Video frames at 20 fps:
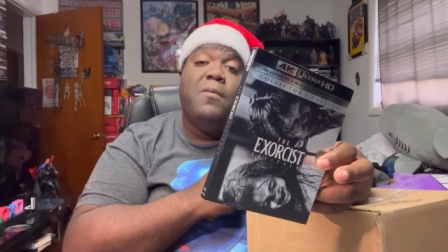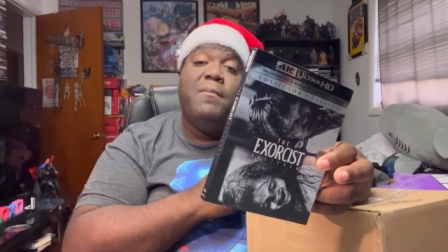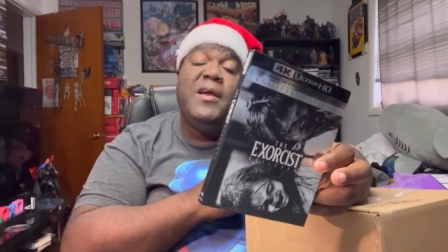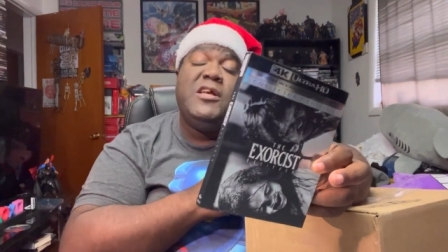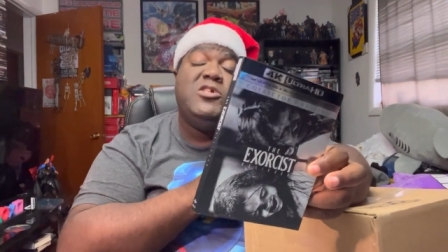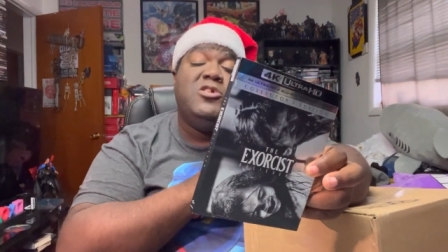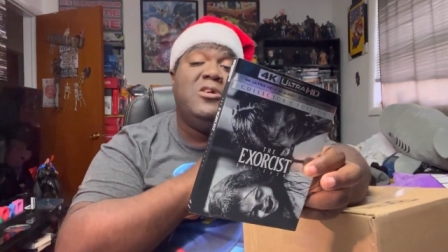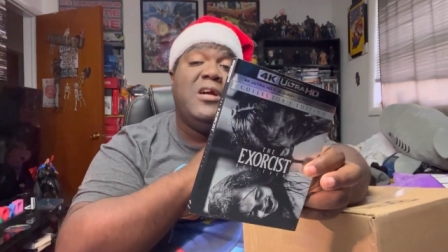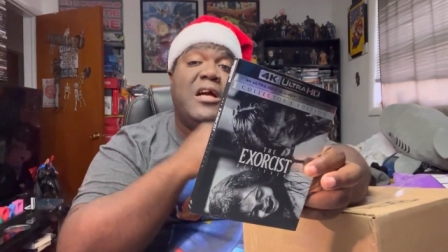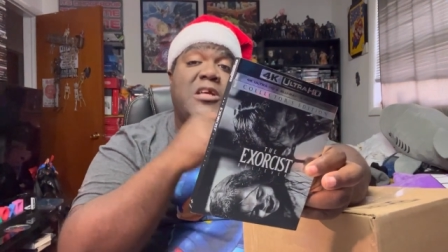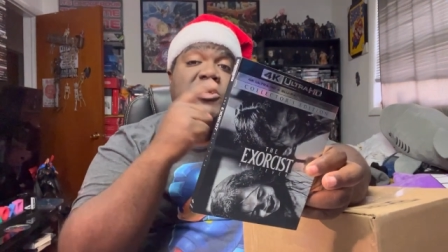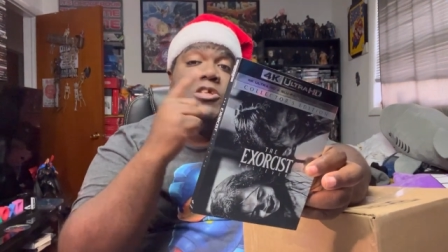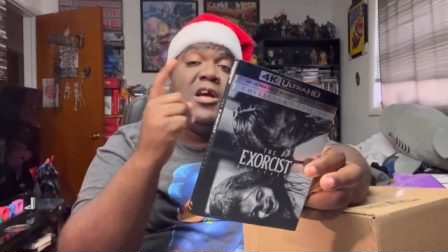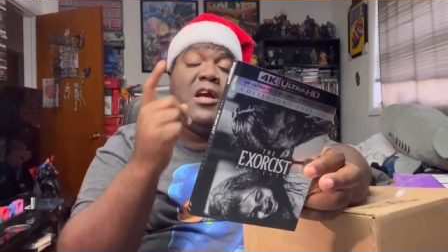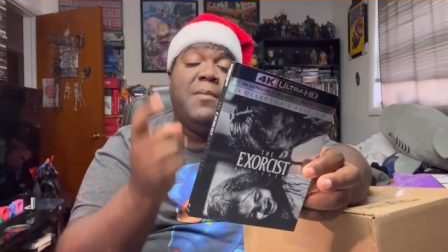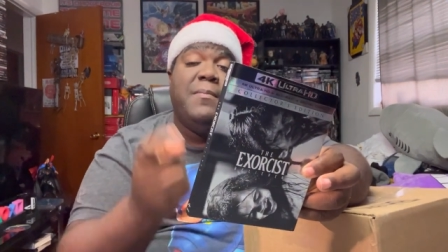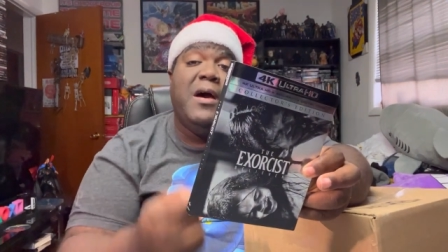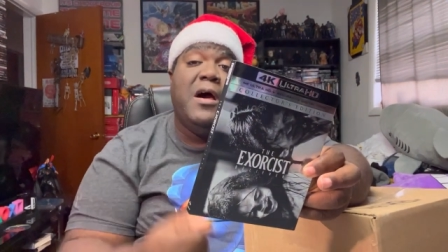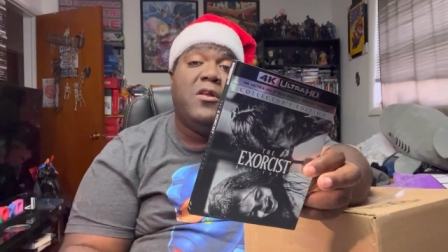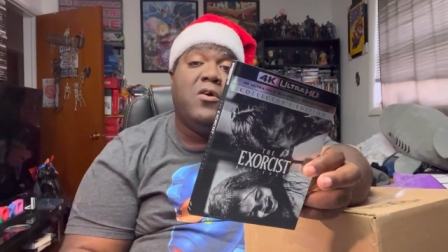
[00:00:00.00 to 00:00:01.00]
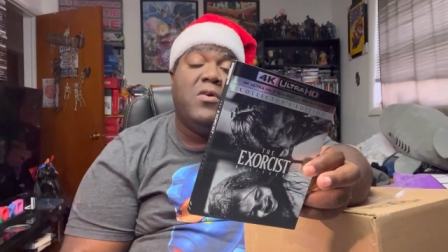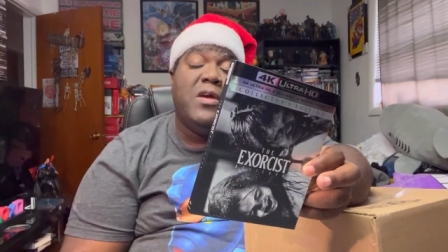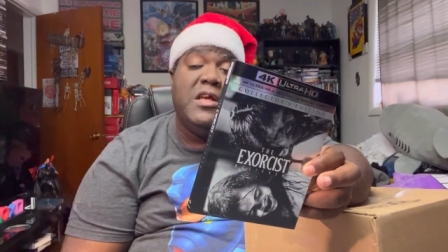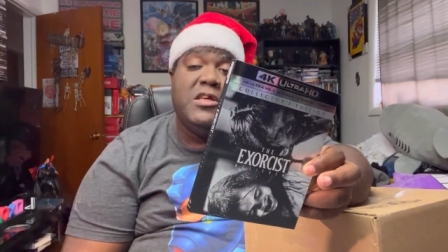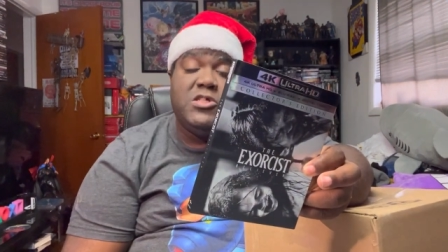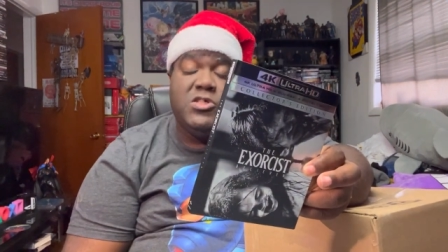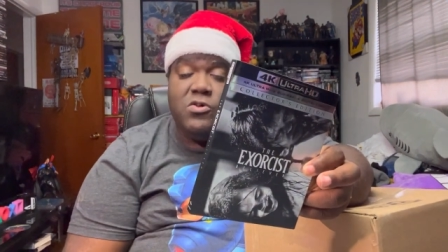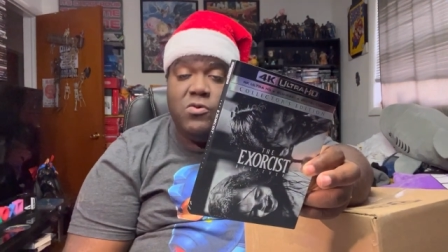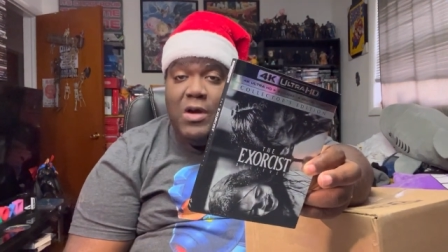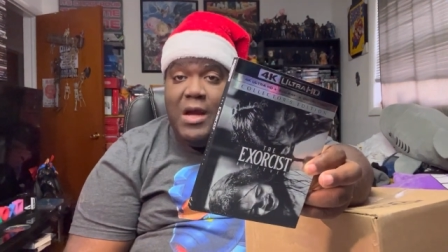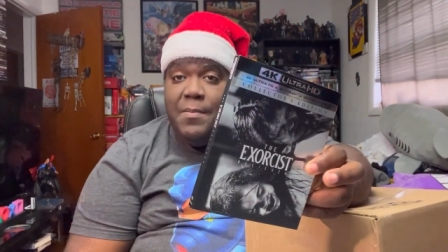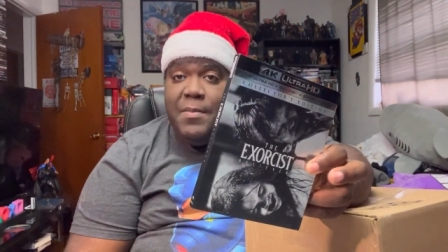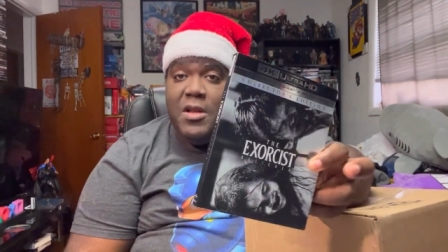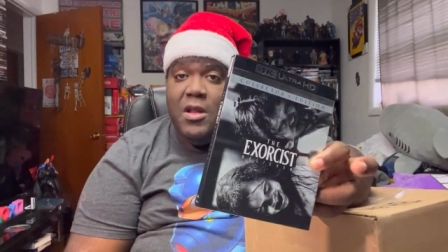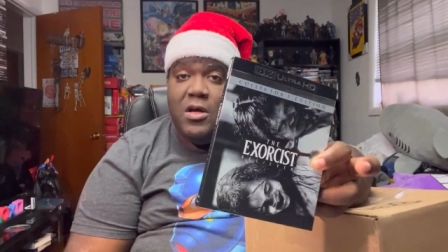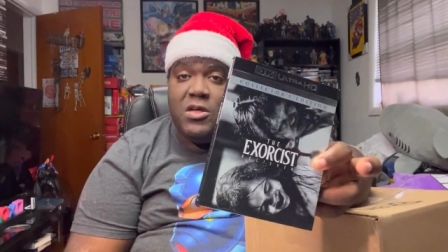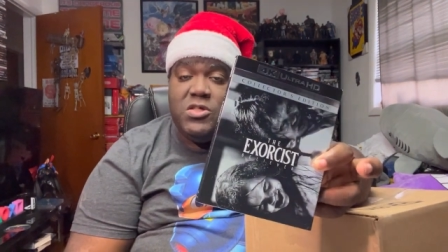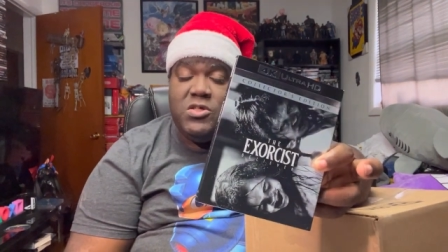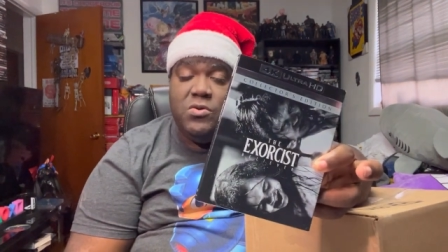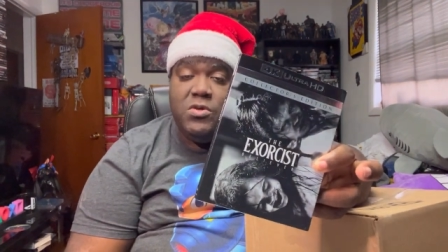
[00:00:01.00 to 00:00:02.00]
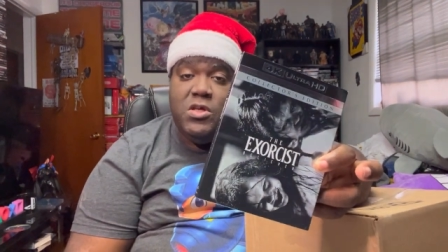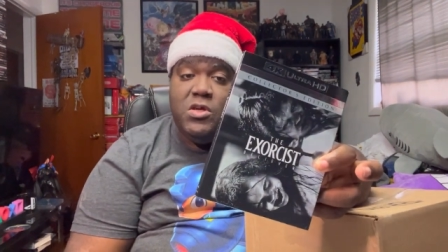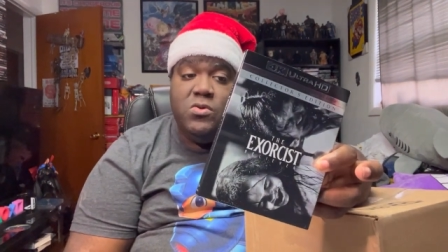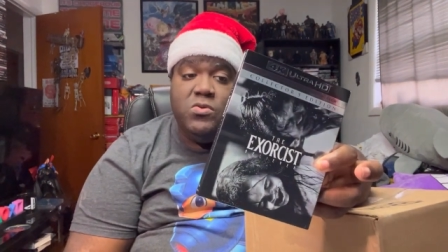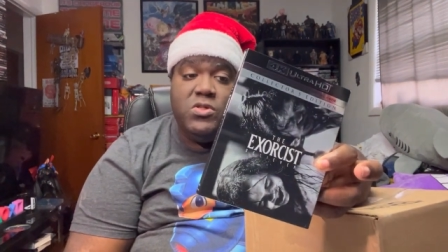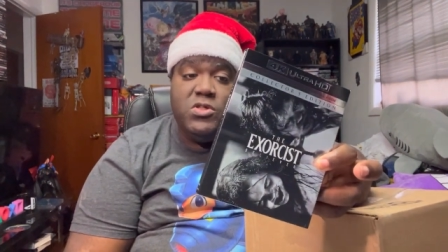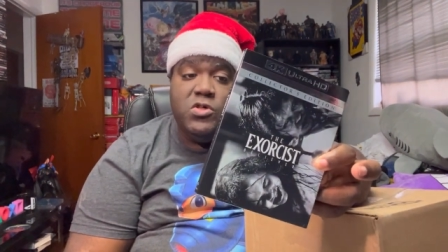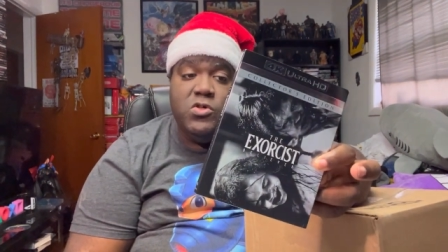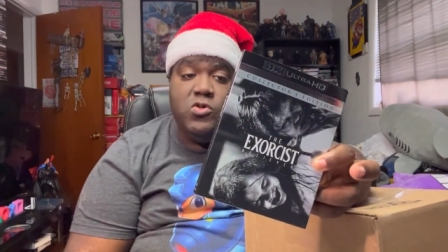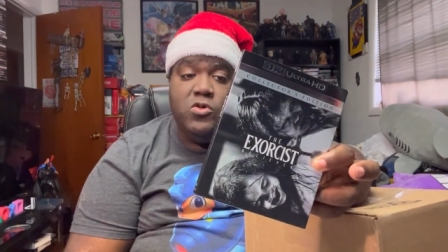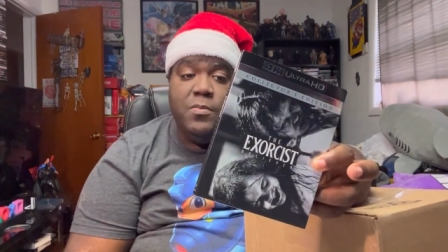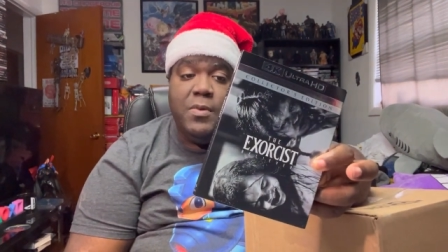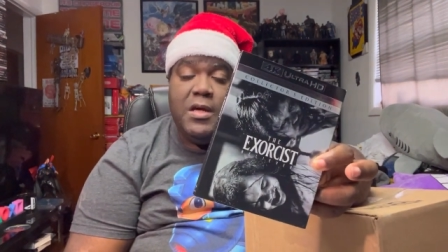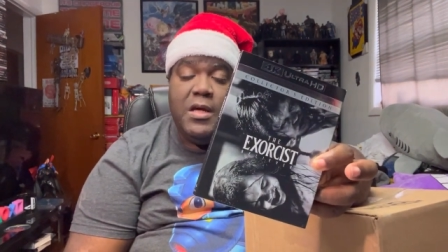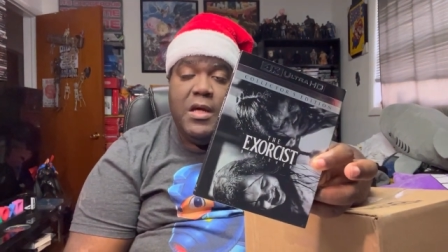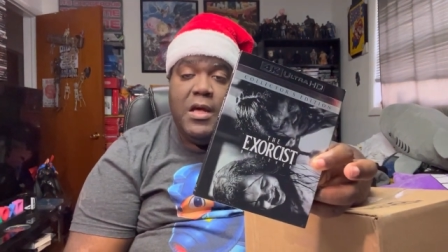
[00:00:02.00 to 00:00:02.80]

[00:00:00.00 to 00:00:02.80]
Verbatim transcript: Make sure you guys check him out on Instagram and also YouTube.